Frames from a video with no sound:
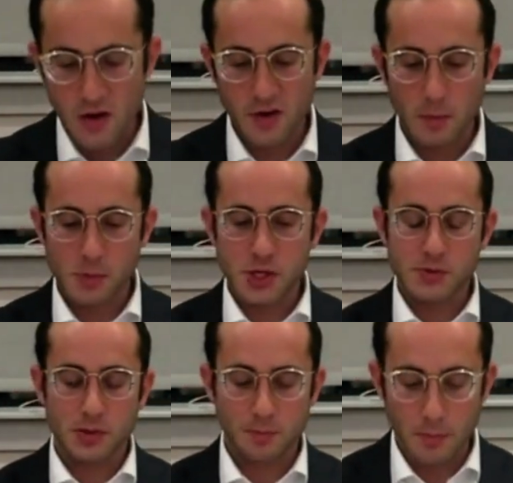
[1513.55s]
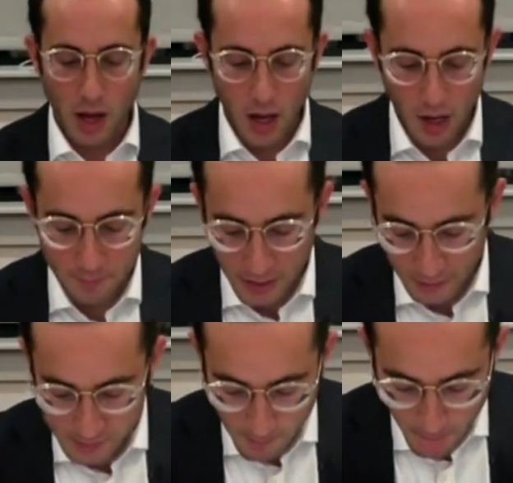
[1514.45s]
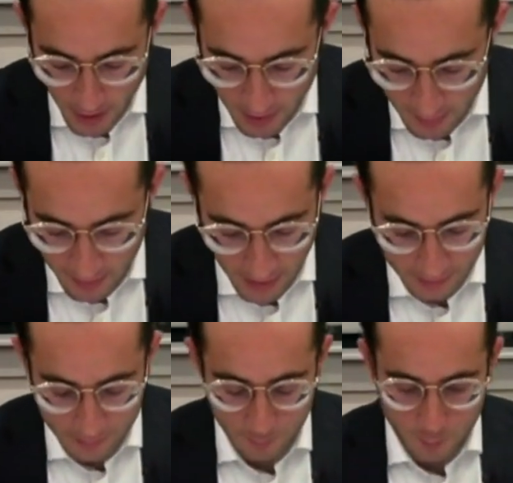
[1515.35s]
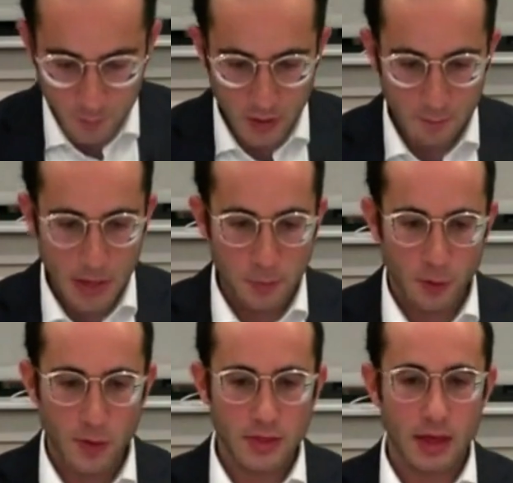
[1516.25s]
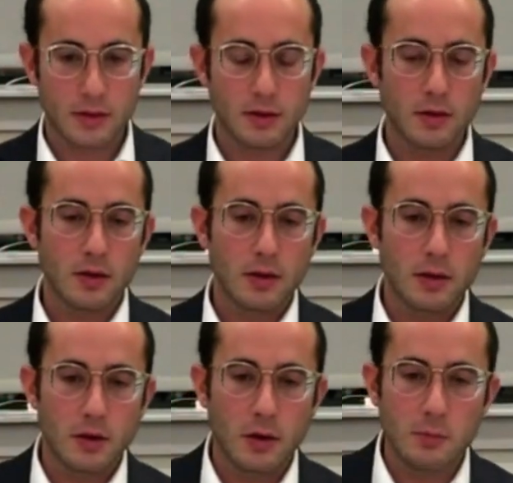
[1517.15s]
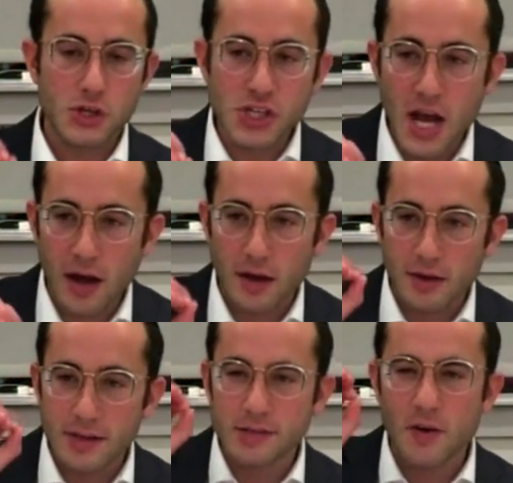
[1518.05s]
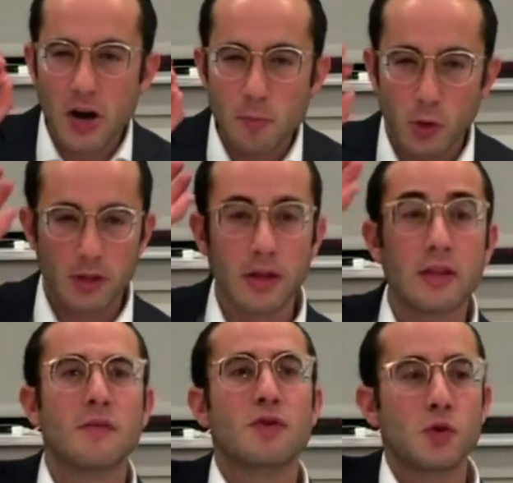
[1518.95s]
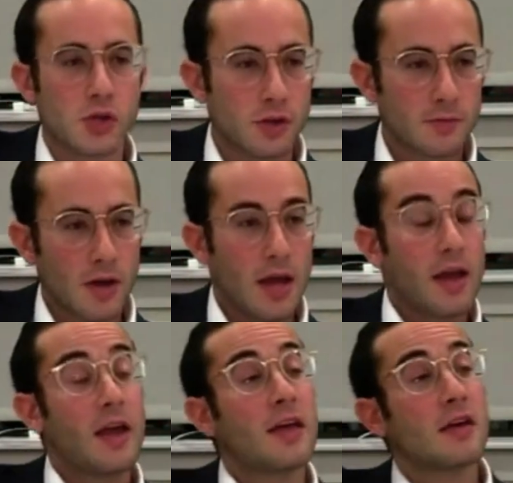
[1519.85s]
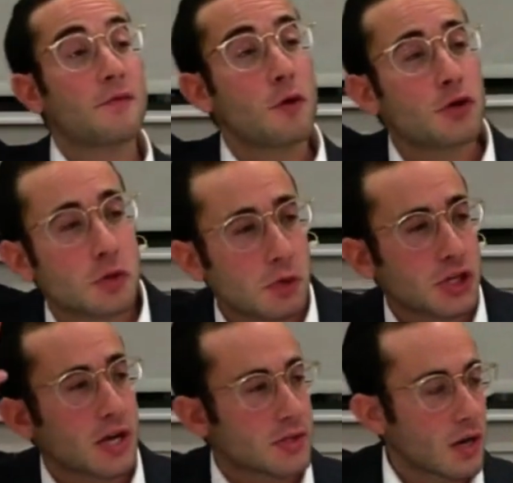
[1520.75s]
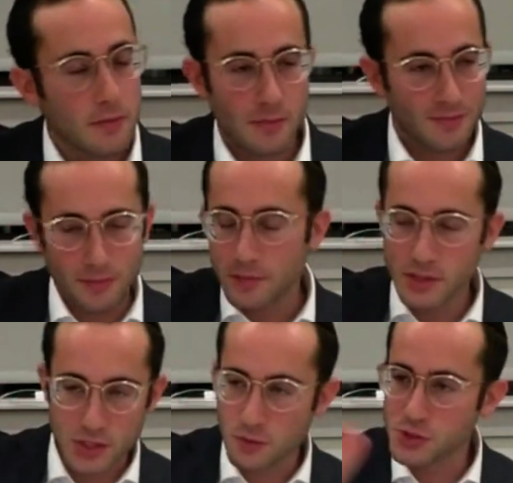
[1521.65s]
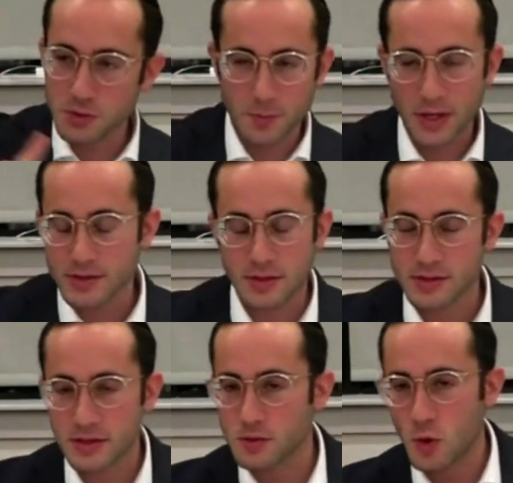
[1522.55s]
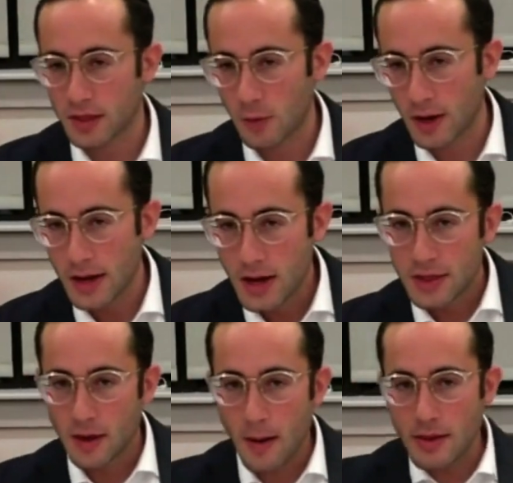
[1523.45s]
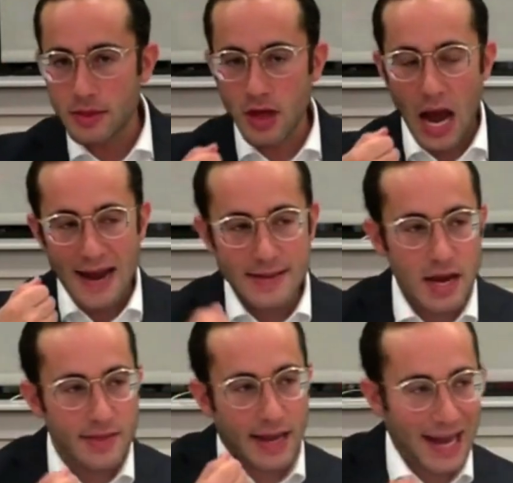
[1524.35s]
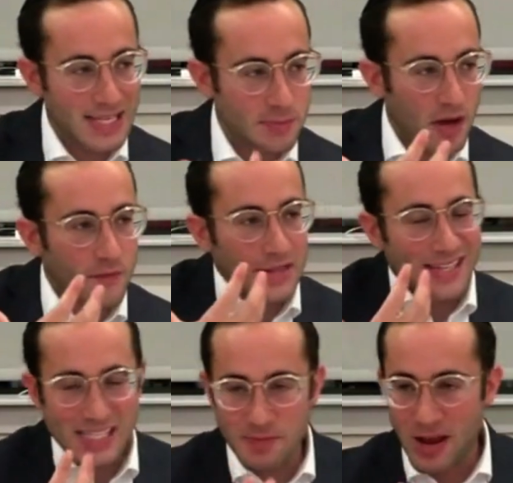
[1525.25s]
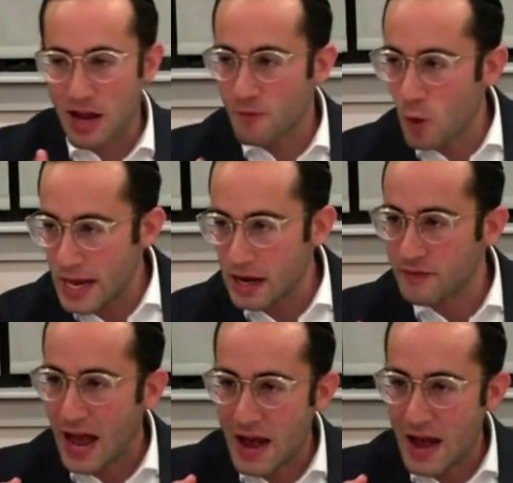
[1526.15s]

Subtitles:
from Rabbi Shimshon Pincus, that people think that Mashiach is very important in the future. In the future, Mashiach is going to. Says Rabbi Shimshon Pincus, and it doesn't work that way. The idea, the concept of anticipating, of waiting, of